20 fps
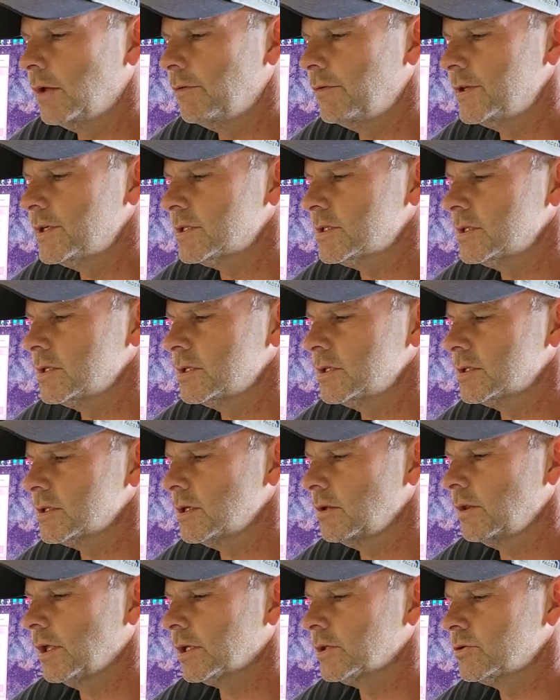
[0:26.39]
This is
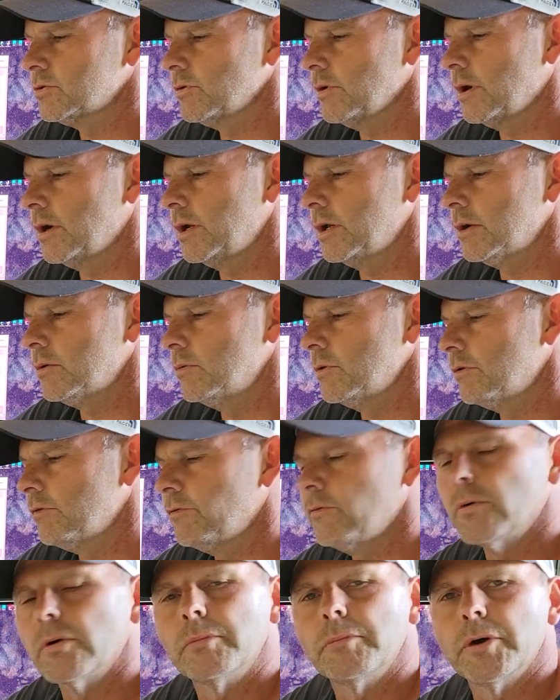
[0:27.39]
electronic with
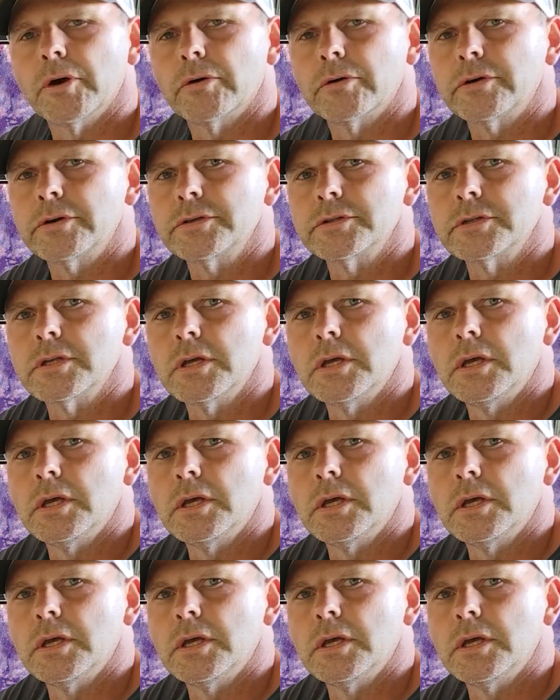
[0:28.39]
4 motors.